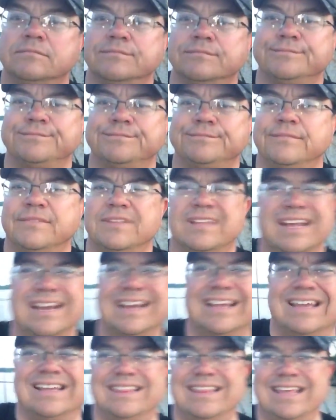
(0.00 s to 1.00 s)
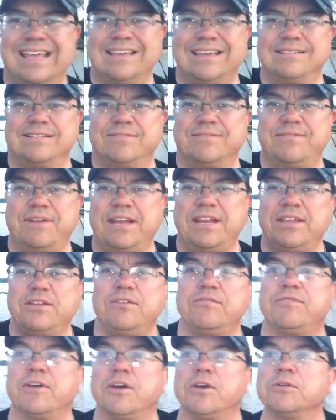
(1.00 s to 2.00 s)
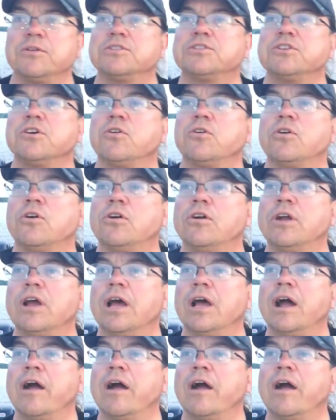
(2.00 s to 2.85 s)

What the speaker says: Not a good thing. If any of you folks are